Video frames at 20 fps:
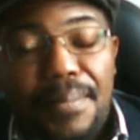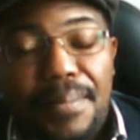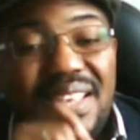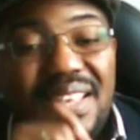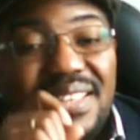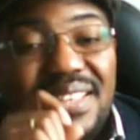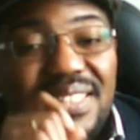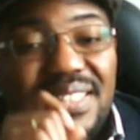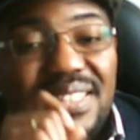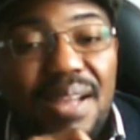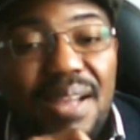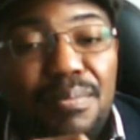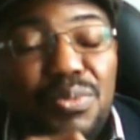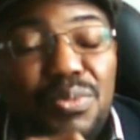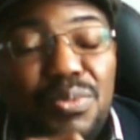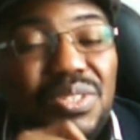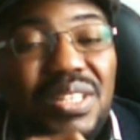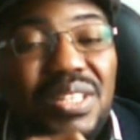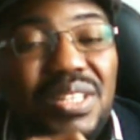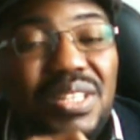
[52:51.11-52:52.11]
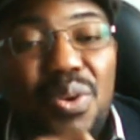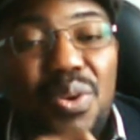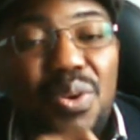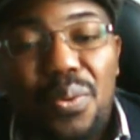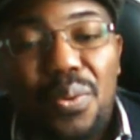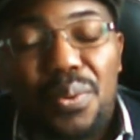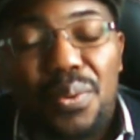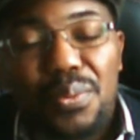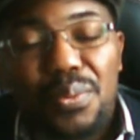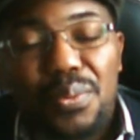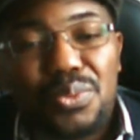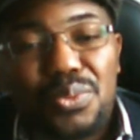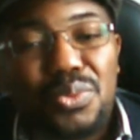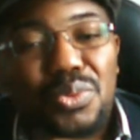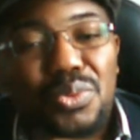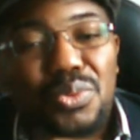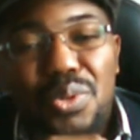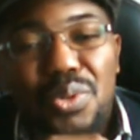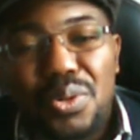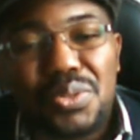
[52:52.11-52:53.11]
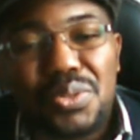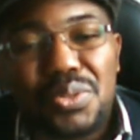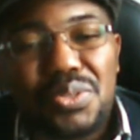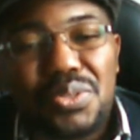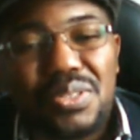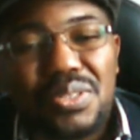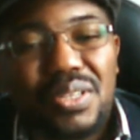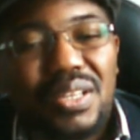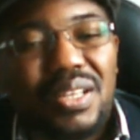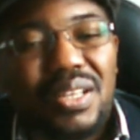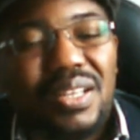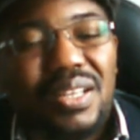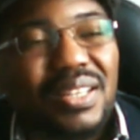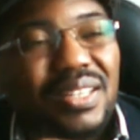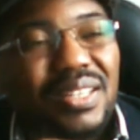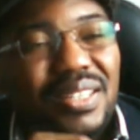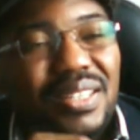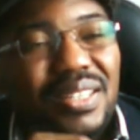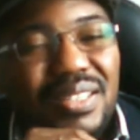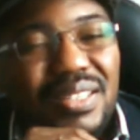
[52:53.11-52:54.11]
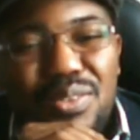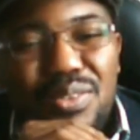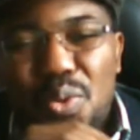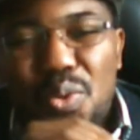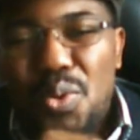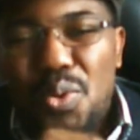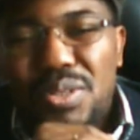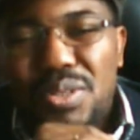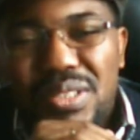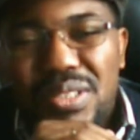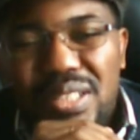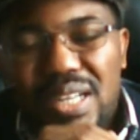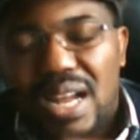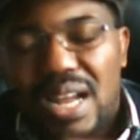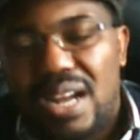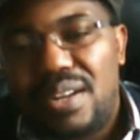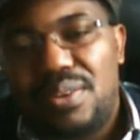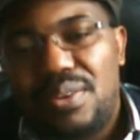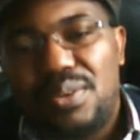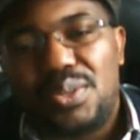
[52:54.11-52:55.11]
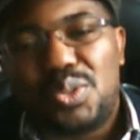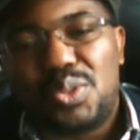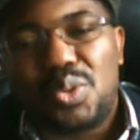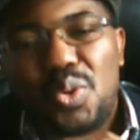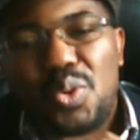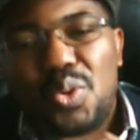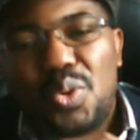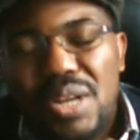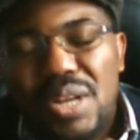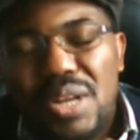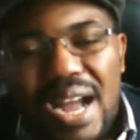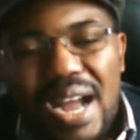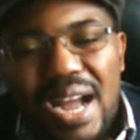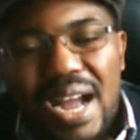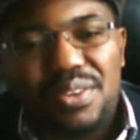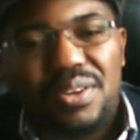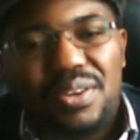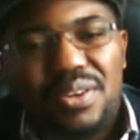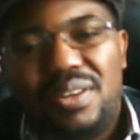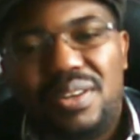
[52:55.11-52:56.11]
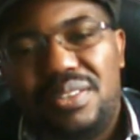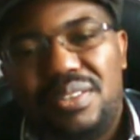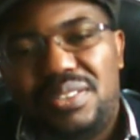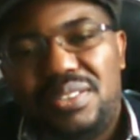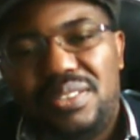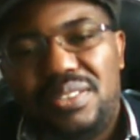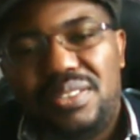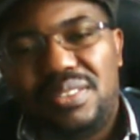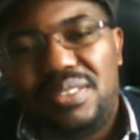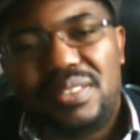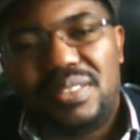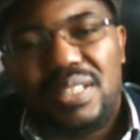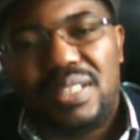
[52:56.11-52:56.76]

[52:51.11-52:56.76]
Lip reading: It's time to say no to those old cargoes, old ideologies.